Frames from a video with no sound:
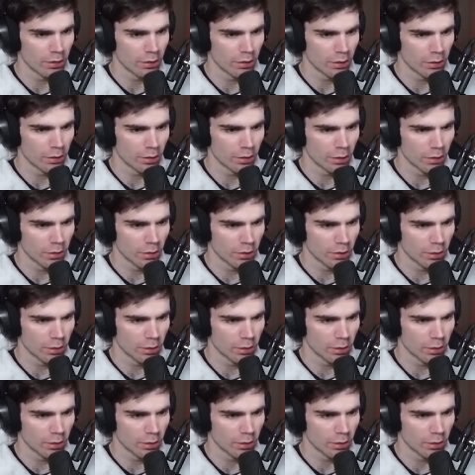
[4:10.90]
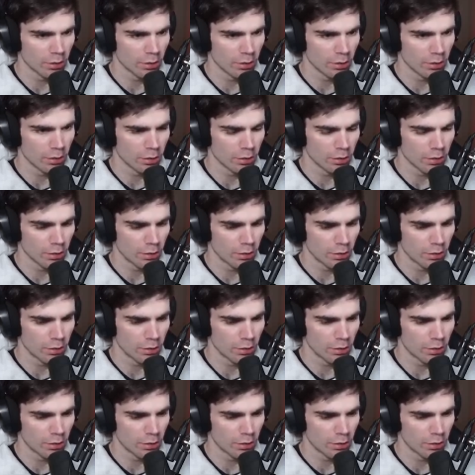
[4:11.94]

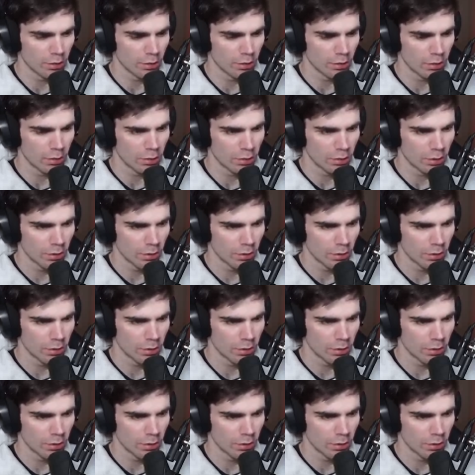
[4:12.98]
[no speech]